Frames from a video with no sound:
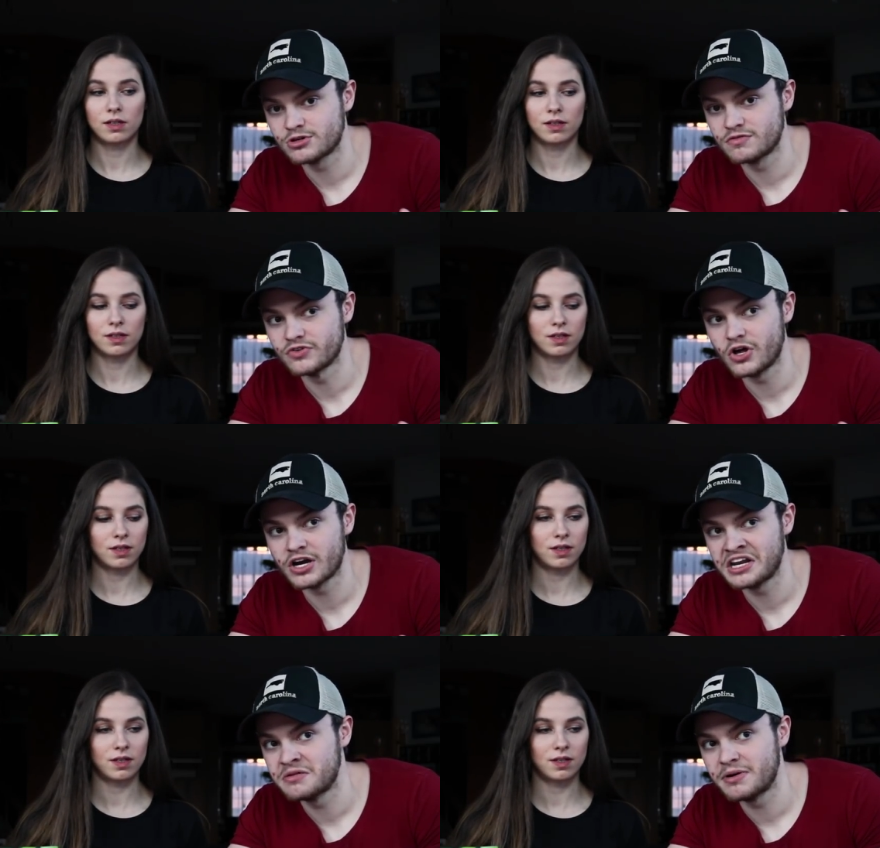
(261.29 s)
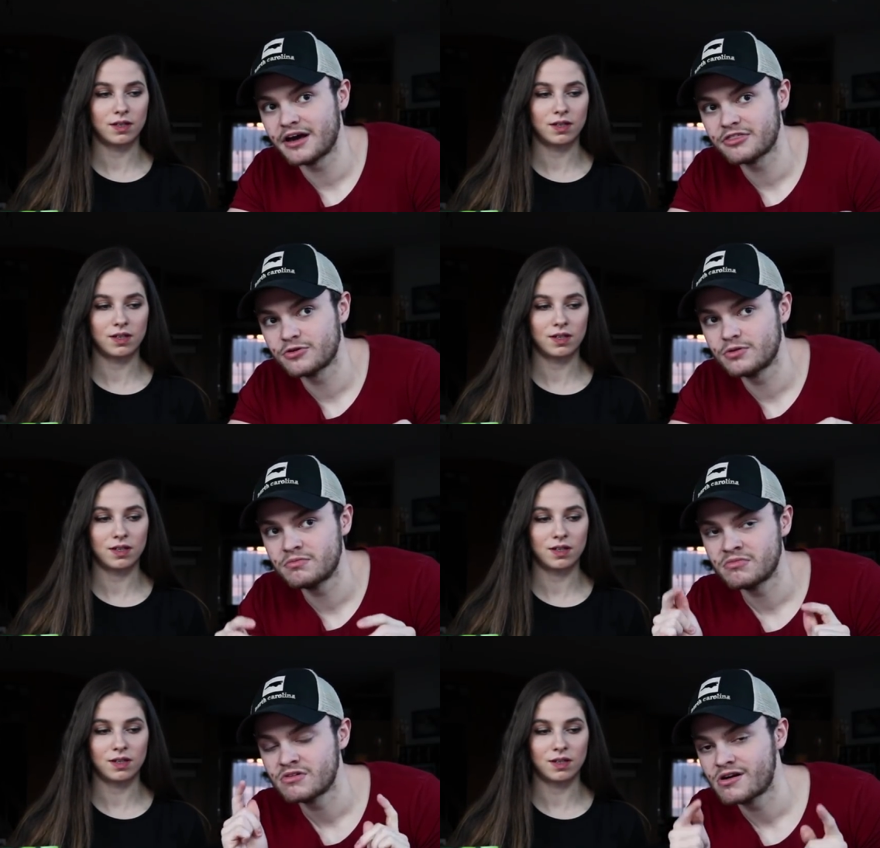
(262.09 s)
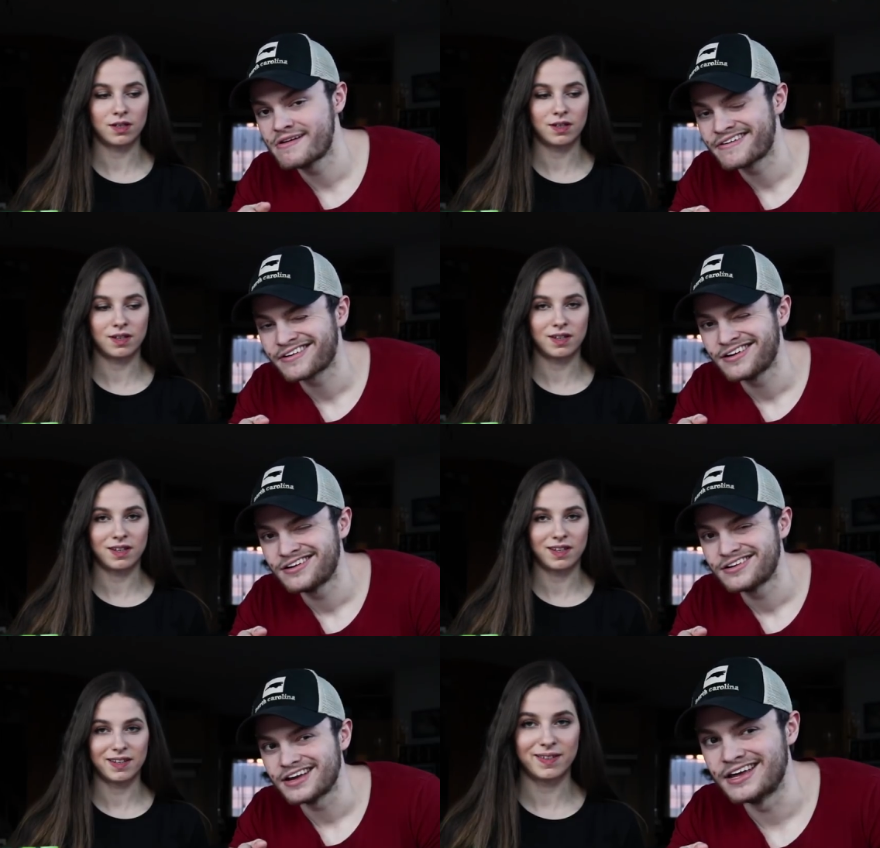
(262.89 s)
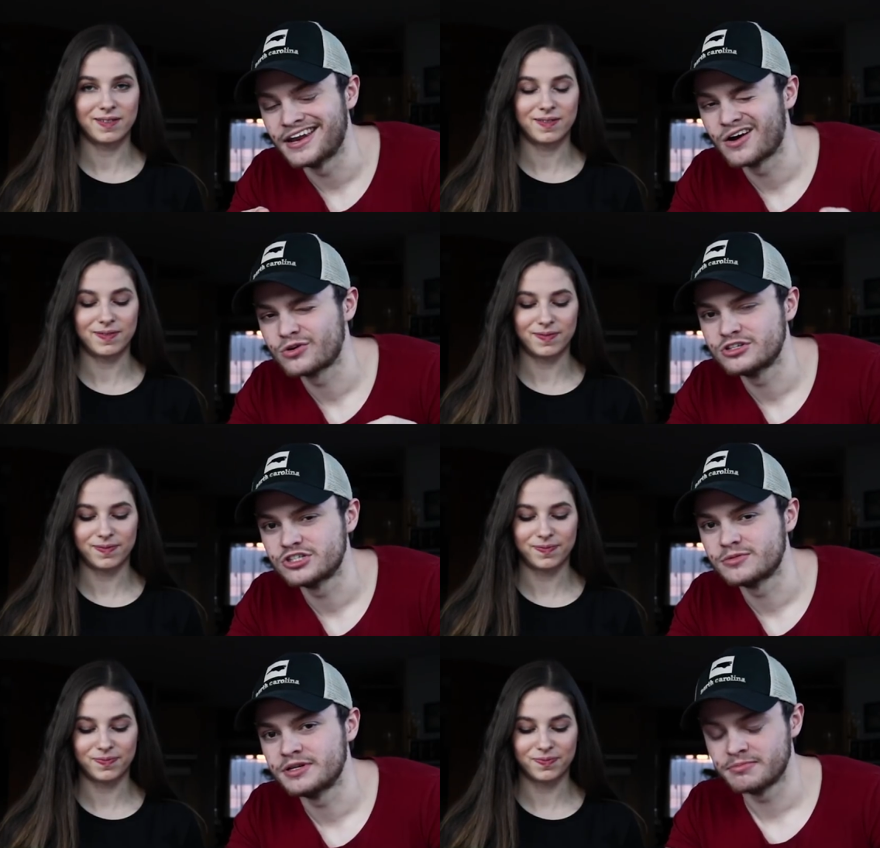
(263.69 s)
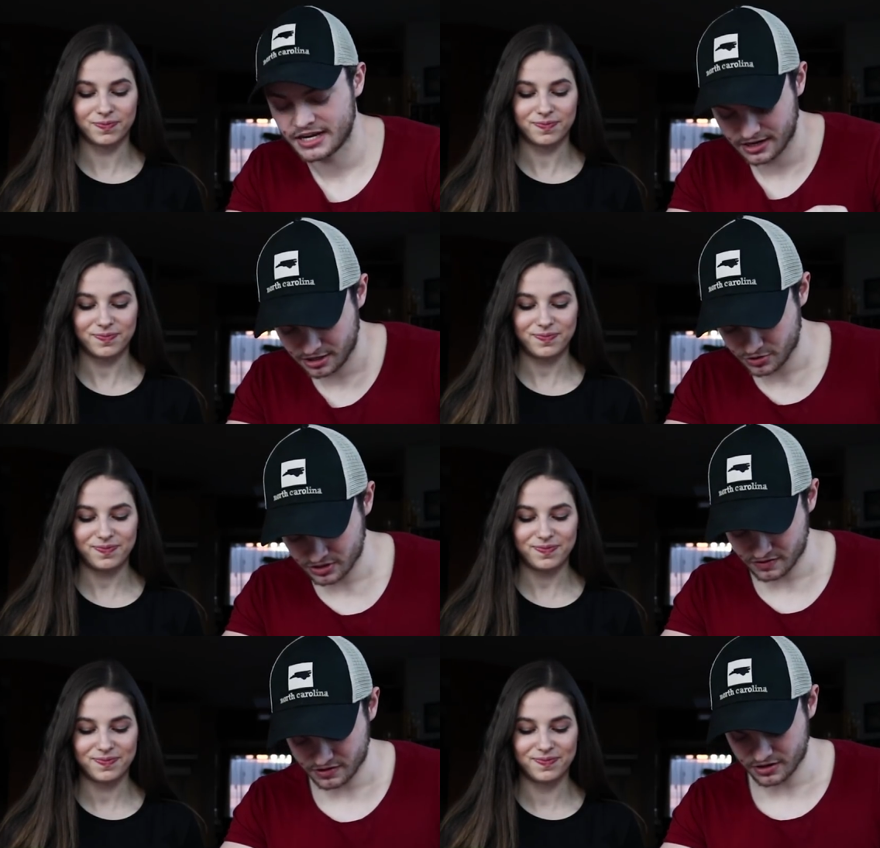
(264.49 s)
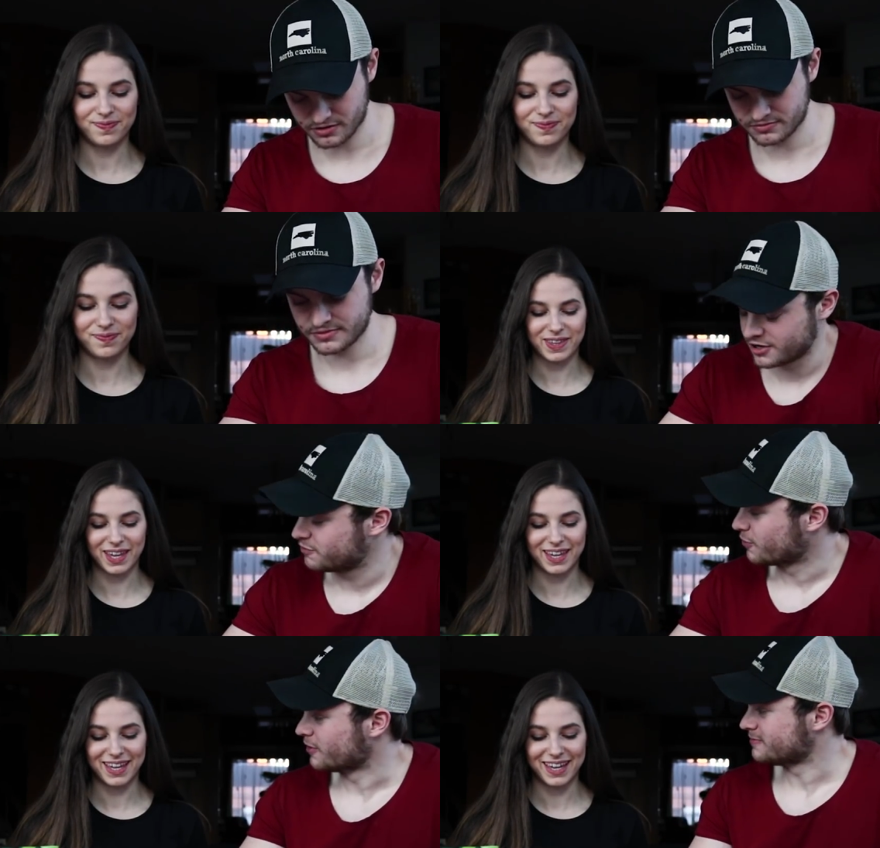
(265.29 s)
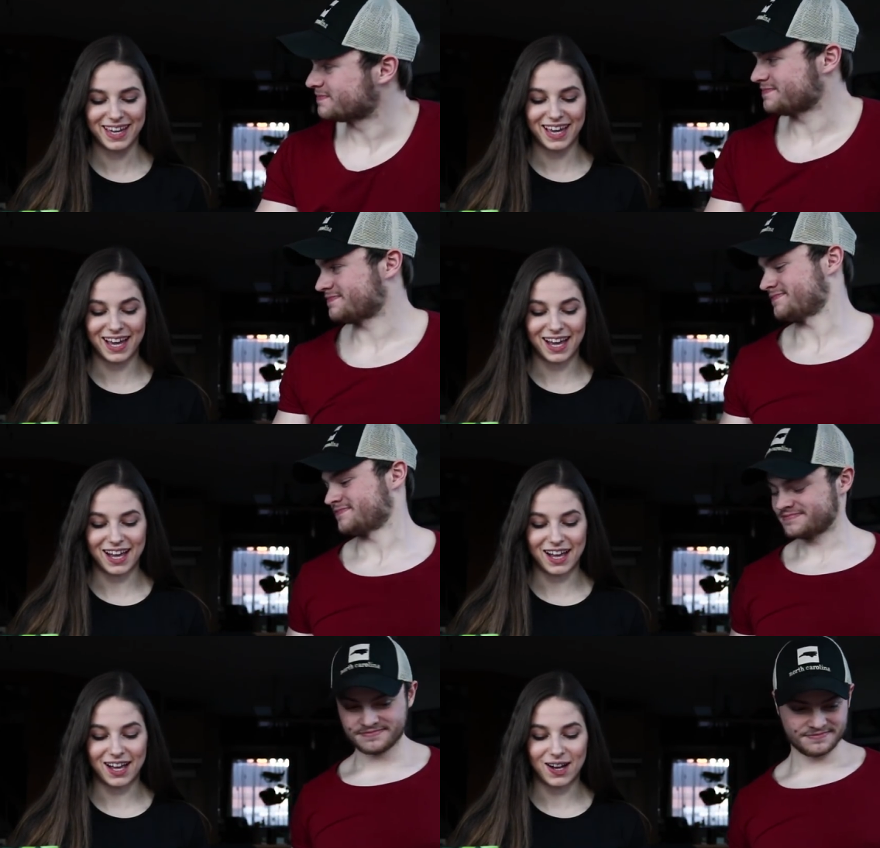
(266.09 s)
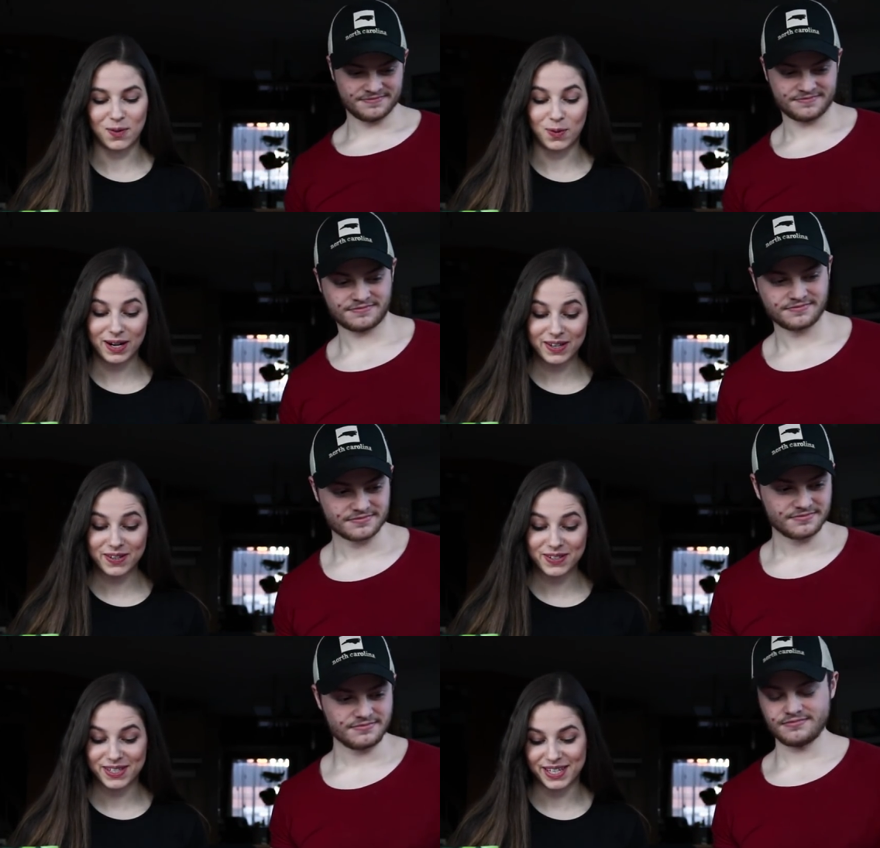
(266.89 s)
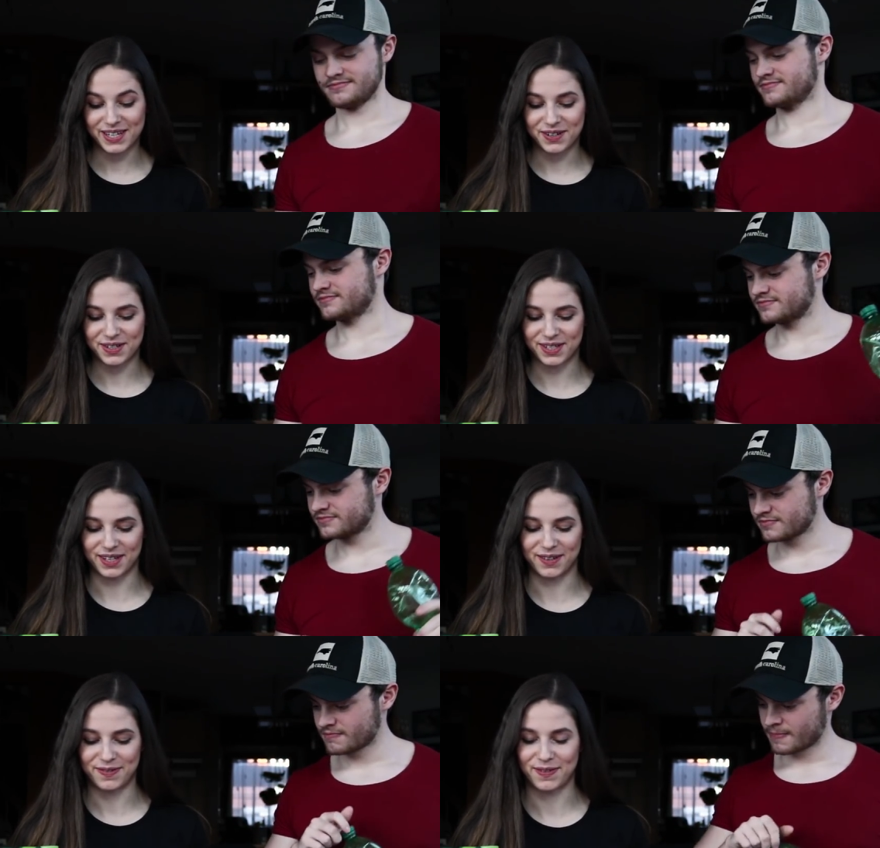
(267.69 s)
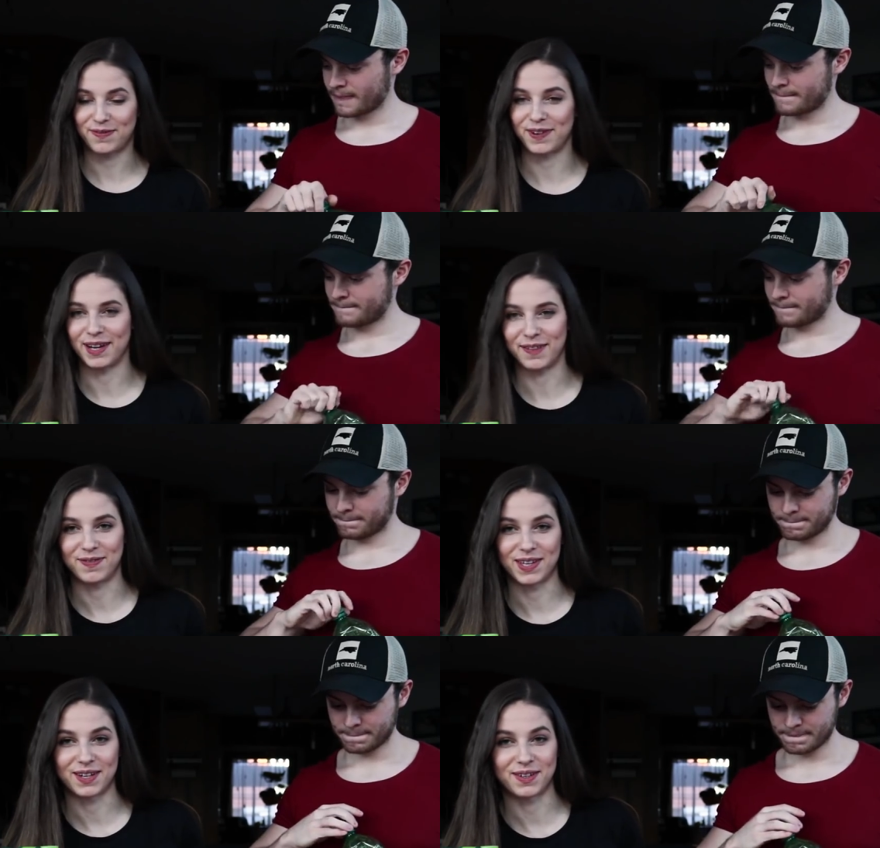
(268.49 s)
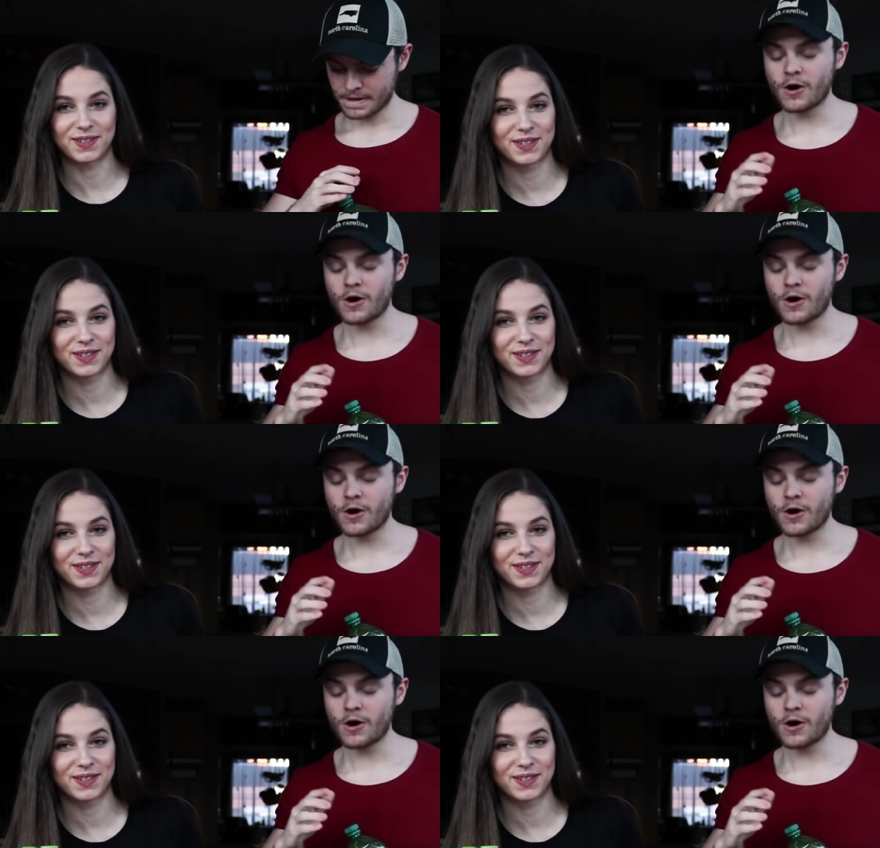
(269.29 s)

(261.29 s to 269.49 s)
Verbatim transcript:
Speaker 1: started vlogging in the bathroom, and now we're in Germany making a Q&A video. Go for it.
Speaker 2: Where do you see yourself in 5 years?